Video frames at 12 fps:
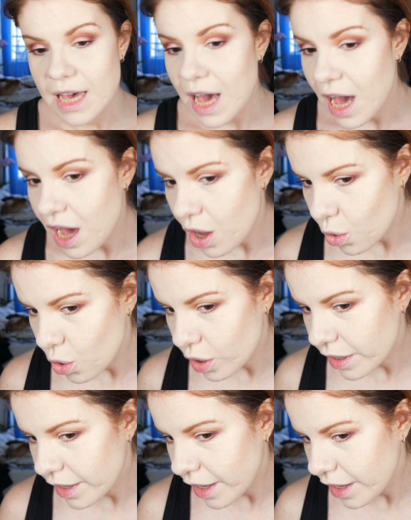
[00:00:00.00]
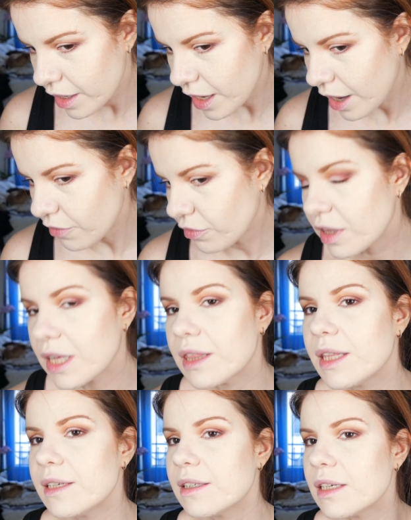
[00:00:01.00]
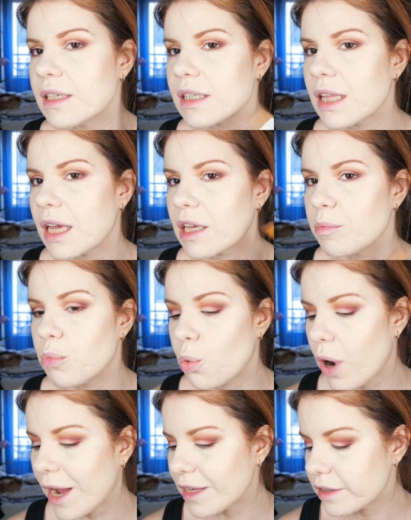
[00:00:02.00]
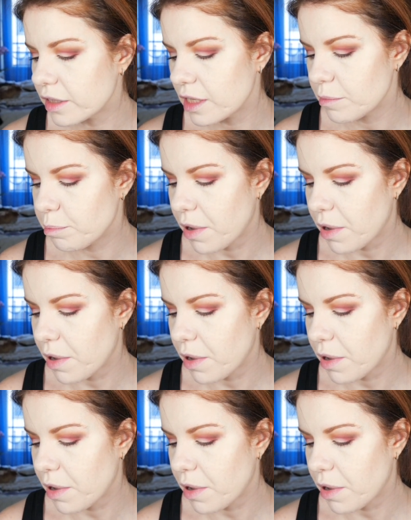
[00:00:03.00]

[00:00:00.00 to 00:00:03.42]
Oh, okay. I feel that this is like a brightening